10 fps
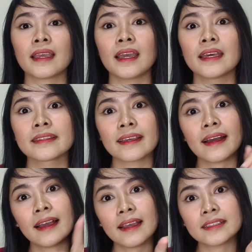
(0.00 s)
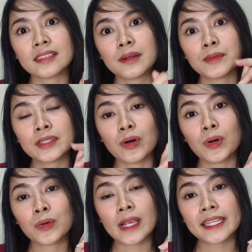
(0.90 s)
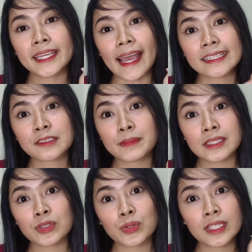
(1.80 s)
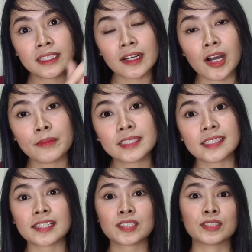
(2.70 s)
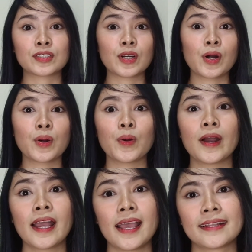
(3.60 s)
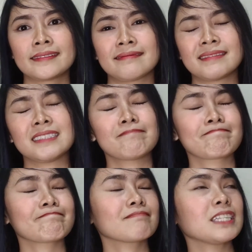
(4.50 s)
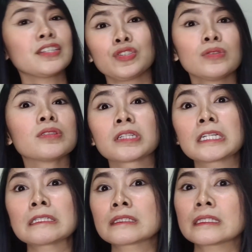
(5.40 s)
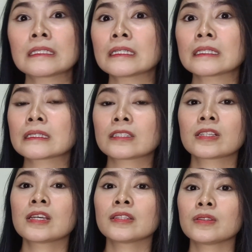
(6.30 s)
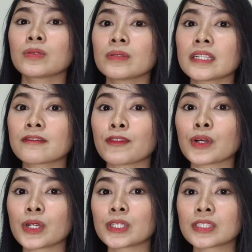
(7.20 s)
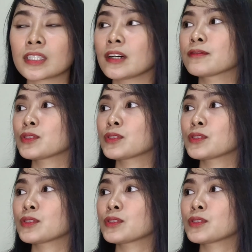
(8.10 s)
And guys, someone already asked me to in the comment section, so you girl didn't do it for herself